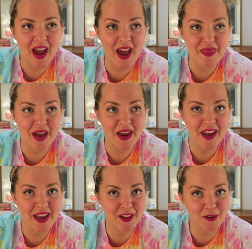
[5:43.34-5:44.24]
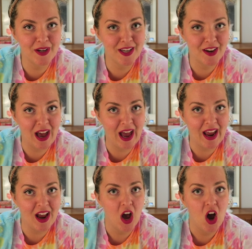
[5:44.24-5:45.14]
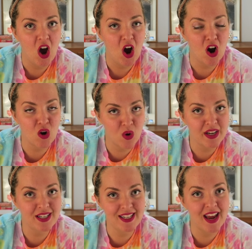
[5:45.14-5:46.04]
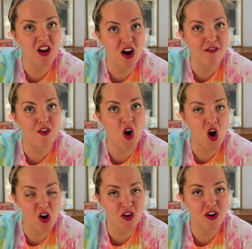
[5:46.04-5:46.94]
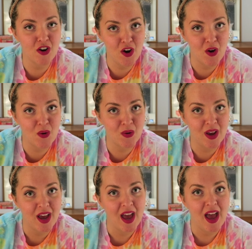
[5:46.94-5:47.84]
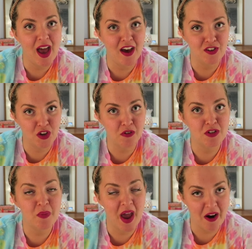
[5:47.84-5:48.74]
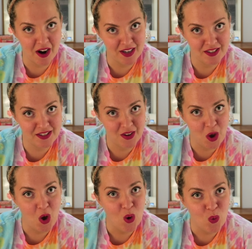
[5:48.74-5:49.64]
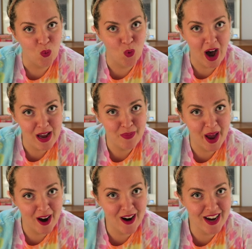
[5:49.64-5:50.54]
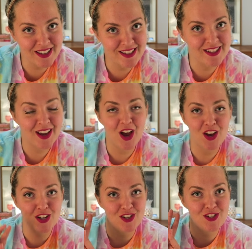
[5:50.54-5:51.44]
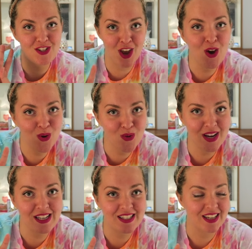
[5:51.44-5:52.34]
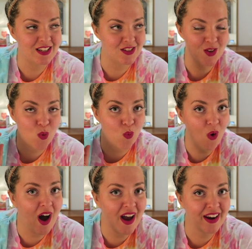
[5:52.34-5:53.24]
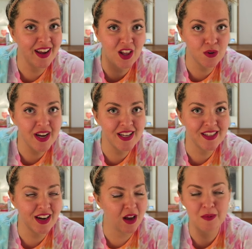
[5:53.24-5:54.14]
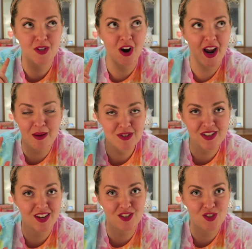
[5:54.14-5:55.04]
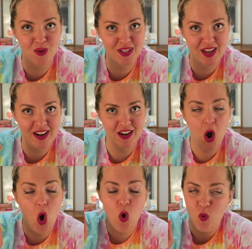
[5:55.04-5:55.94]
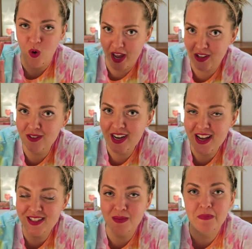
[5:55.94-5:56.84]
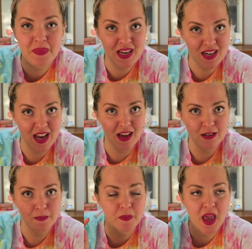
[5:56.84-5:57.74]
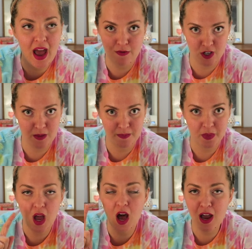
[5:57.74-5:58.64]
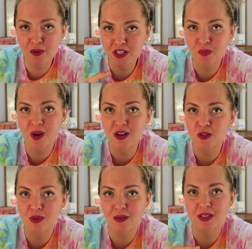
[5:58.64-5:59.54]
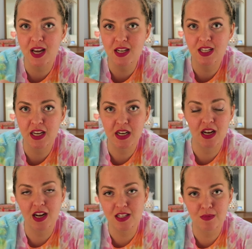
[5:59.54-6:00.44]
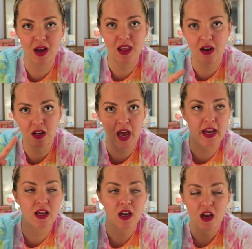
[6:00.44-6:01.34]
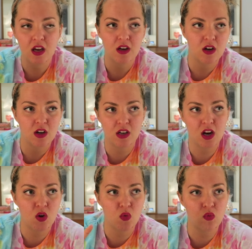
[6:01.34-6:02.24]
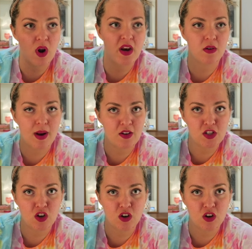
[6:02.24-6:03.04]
And then Hillary and I are going to take off on our own and go to Paris. Why Paris? Two reasons. One, Hillary hasn't, I'm sorry, I'm just getting so excited. Hillary hasn't been yet, ever. I went to Paris when I was 18 and I did my little like you know, running around